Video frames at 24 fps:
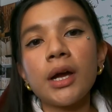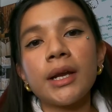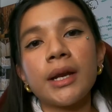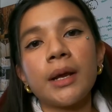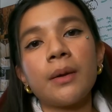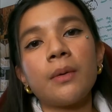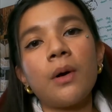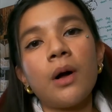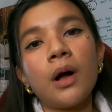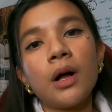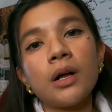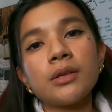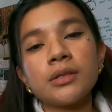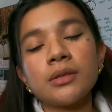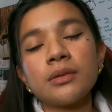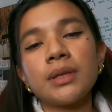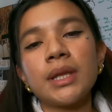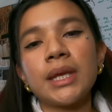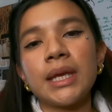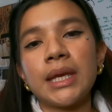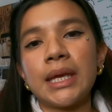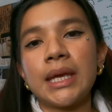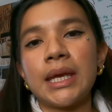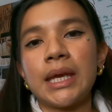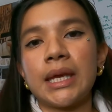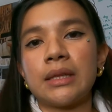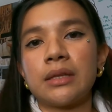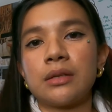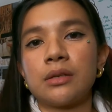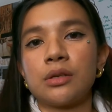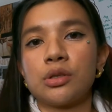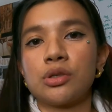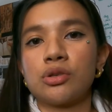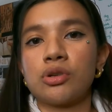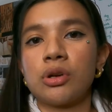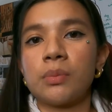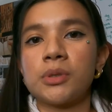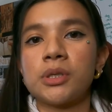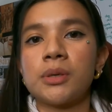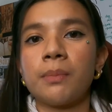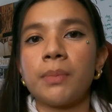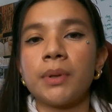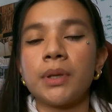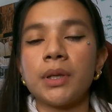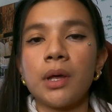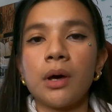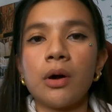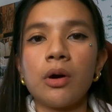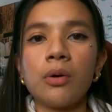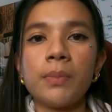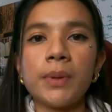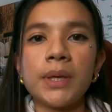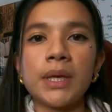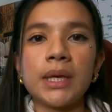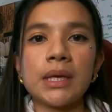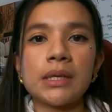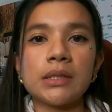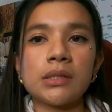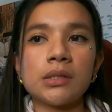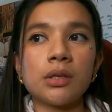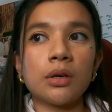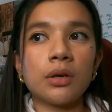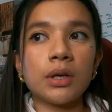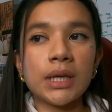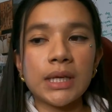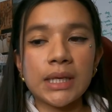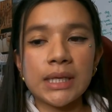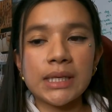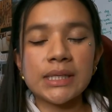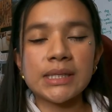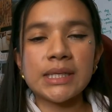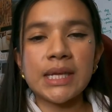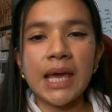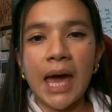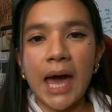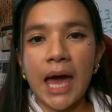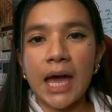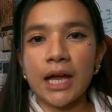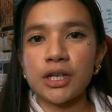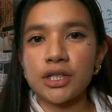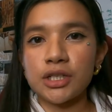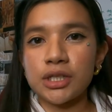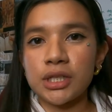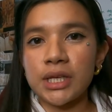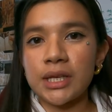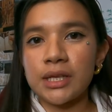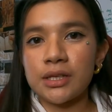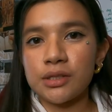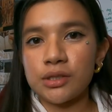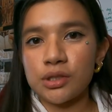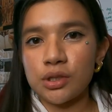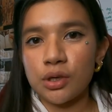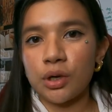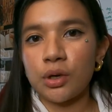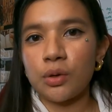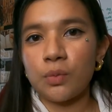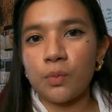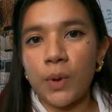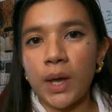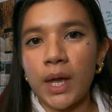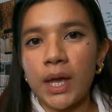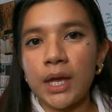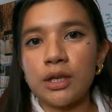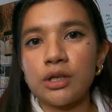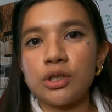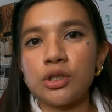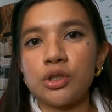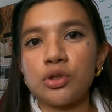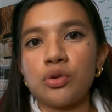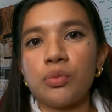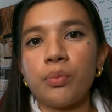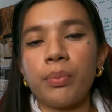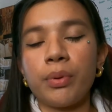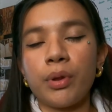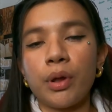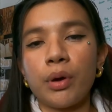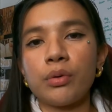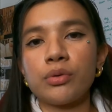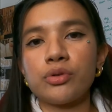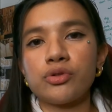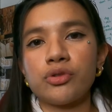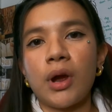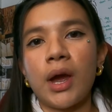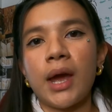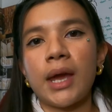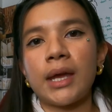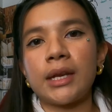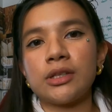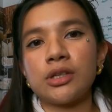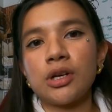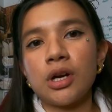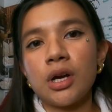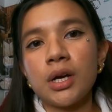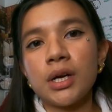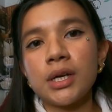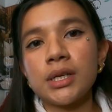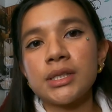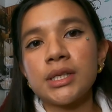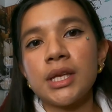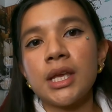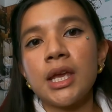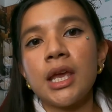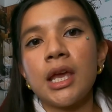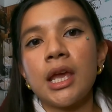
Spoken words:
and I will also link it in the description below because there is actually a certain way to blow dry dogs